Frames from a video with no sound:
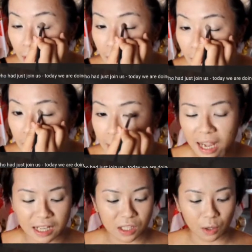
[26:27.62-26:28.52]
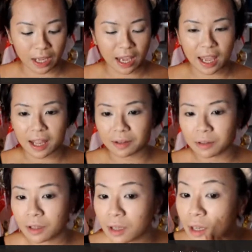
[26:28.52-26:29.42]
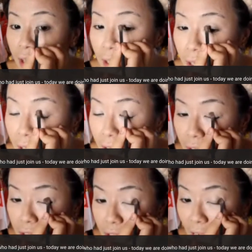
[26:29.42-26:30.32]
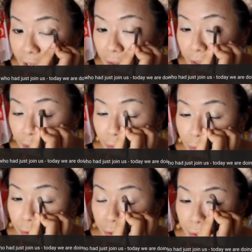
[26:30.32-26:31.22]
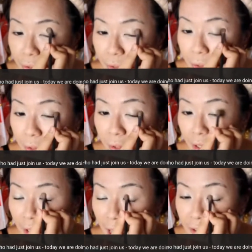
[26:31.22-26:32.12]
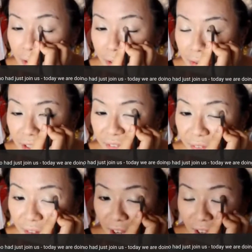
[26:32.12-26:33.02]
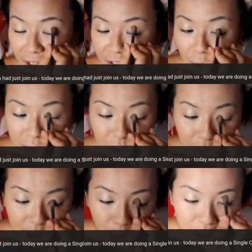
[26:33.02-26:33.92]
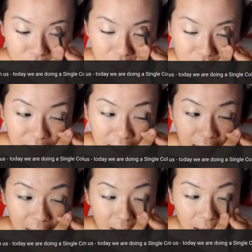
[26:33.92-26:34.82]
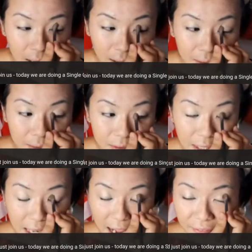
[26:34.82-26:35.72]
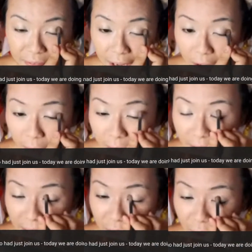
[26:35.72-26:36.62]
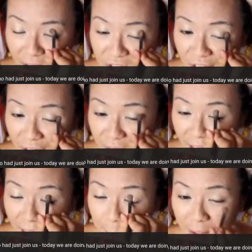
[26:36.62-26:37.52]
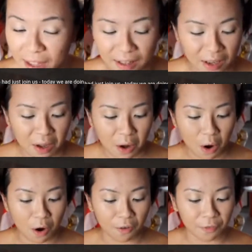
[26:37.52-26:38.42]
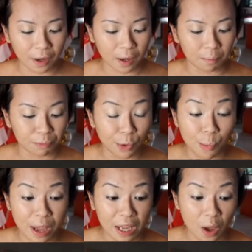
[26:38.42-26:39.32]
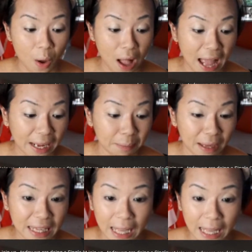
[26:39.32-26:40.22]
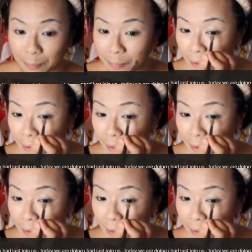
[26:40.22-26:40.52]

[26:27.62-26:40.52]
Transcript: Okay, the eye socket. So I don't know, I don't know if those who are watching the live now, okay, do you actually have the habit of doing your eye makeup